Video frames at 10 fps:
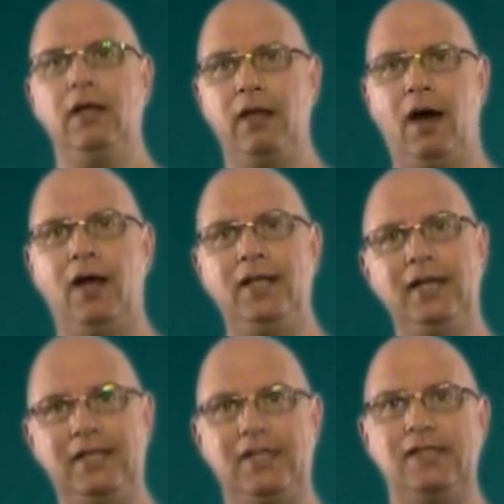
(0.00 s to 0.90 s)
not
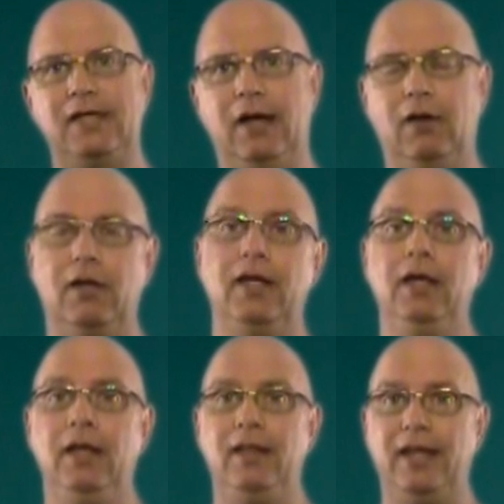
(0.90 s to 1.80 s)
necessarily
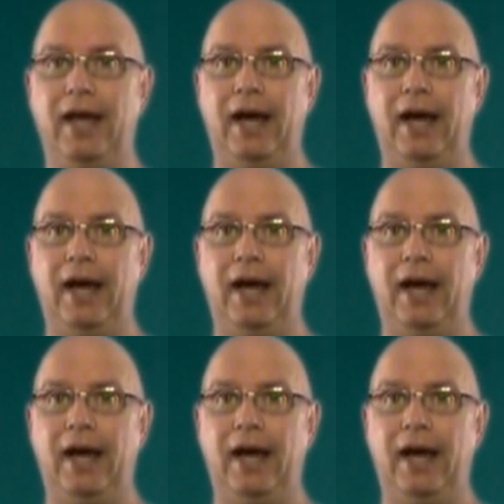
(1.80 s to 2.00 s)
the